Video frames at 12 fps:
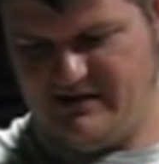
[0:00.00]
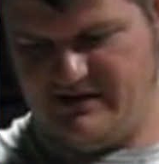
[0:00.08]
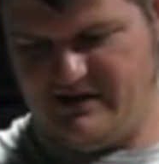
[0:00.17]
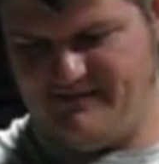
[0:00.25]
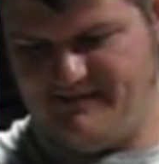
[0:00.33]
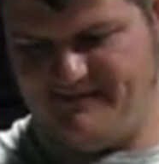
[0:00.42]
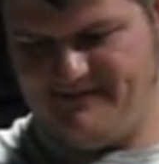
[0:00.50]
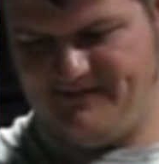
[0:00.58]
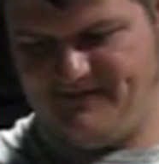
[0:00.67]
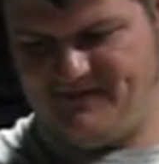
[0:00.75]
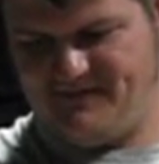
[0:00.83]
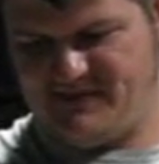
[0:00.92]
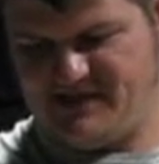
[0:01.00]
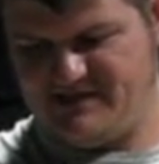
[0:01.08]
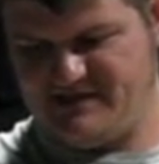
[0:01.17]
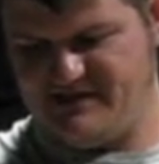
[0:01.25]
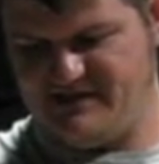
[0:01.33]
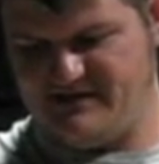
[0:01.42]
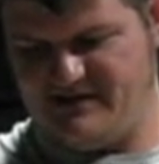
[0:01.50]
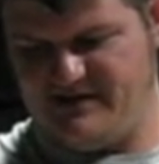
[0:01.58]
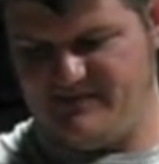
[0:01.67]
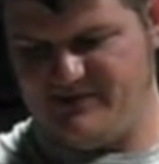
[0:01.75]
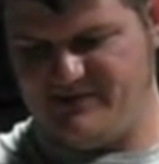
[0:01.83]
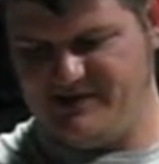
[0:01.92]
Yep, it's cutting the
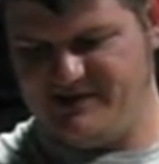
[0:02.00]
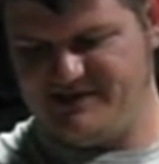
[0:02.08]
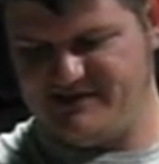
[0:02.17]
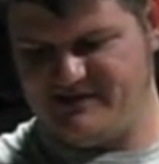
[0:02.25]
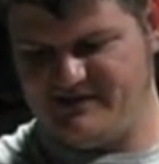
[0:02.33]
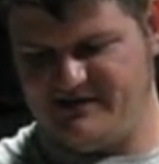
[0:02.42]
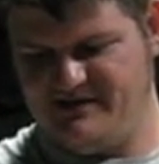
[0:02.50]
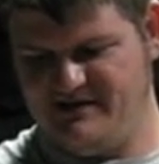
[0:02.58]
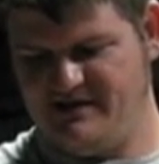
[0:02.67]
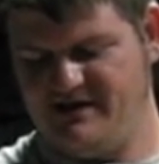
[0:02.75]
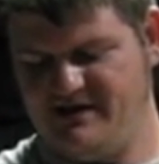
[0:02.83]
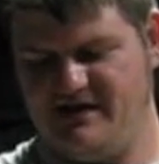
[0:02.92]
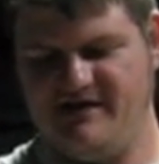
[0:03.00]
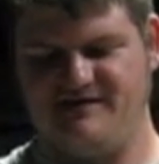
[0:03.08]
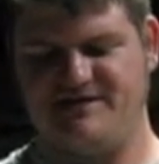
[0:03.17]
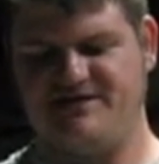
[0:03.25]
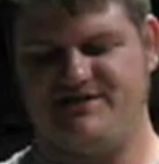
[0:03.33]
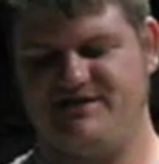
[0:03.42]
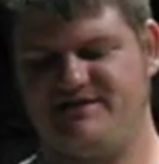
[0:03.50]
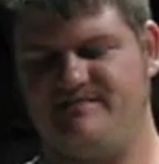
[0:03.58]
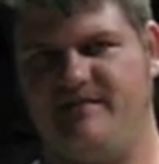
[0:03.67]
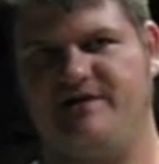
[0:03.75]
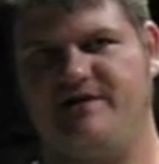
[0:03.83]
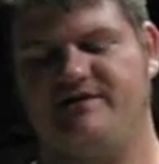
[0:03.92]
hair pretty decently. If it's just
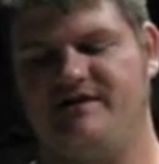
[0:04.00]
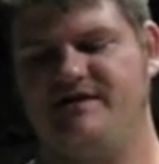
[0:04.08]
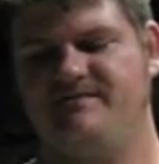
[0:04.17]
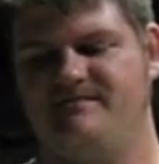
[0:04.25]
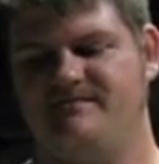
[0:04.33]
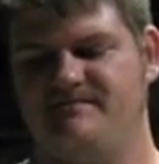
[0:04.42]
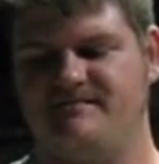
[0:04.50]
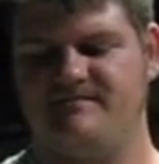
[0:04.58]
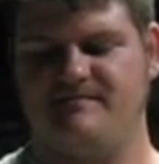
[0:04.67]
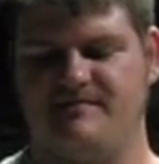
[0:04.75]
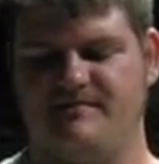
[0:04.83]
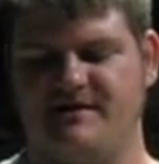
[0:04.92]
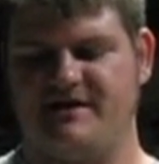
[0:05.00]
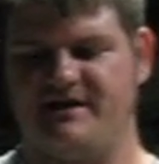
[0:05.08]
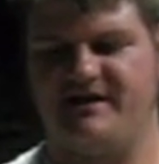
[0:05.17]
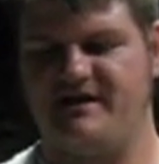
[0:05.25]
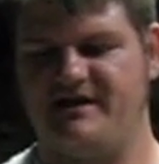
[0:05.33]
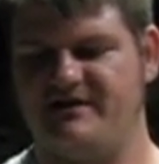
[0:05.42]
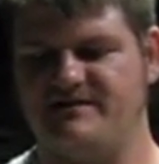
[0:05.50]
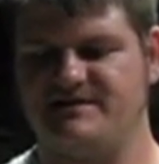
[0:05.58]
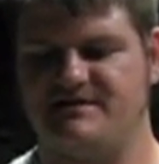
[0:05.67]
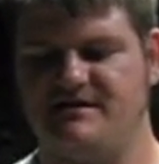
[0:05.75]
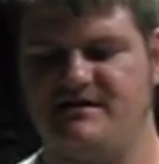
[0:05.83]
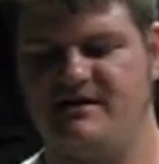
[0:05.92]
barely cutting
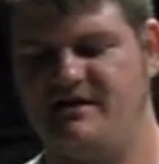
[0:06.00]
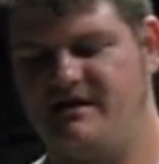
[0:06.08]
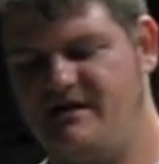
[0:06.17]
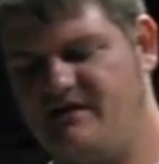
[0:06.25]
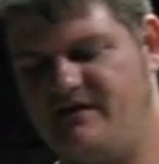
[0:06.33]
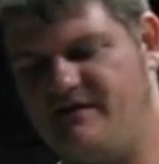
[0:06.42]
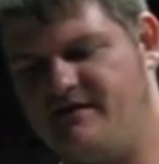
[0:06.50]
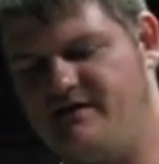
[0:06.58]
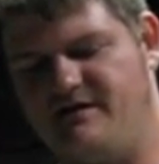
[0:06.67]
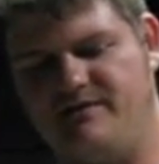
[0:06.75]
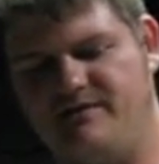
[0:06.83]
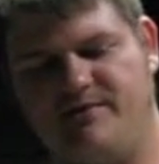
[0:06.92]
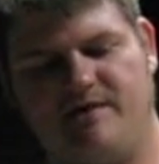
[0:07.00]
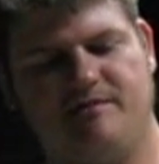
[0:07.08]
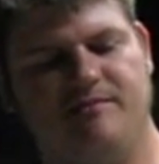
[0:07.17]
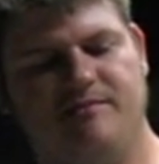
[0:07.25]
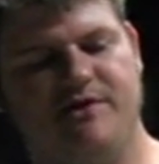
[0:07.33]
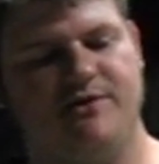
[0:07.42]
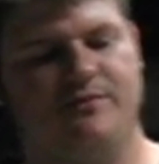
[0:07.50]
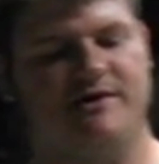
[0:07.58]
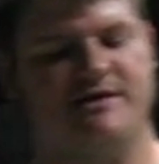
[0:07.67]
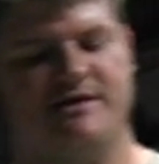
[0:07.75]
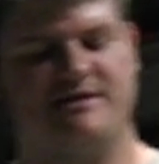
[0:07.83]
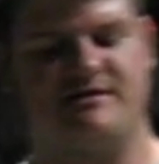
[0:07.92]
hairs, then you probably
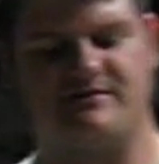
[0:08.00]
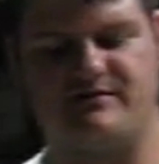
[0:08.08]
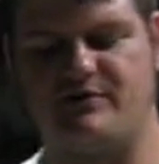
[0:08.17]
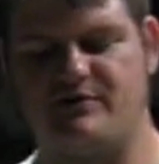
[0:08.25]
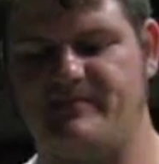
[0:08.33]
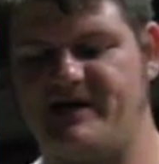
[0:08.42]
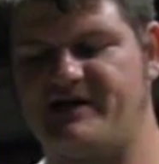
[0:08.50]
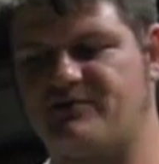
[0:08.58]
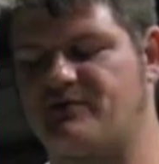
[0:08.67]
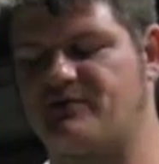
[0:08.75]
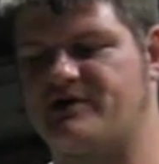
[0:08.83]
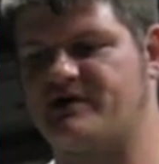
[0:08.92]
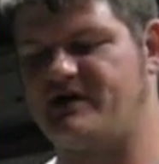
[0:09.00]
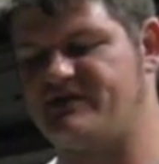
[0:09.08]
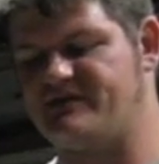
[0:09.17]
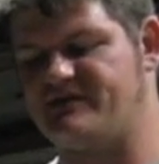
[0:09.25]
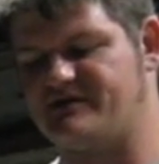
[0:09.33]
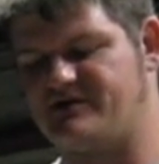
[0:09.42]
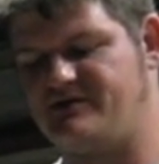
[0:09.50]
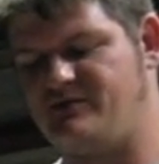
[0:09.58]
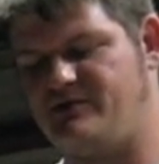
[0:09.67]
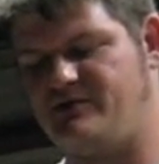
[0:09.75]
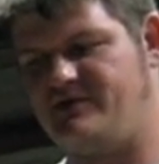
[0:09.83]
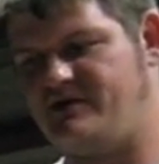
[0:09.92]
want to go back and work
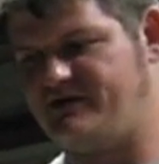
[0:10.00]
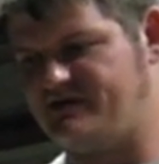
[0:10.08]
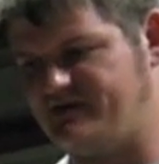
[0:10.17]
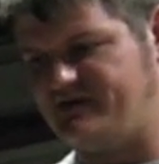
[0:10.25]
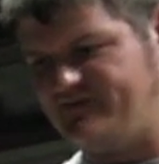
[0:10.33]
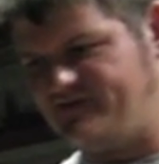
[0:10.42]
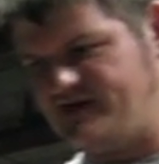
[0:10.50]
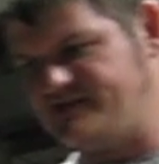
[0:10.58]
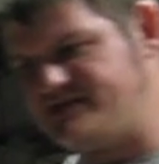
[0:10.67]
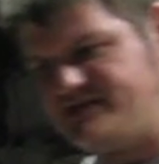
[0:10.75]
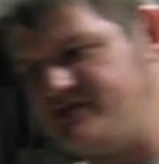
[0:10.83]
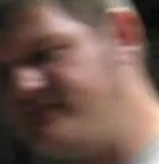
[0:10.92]
on the fine stone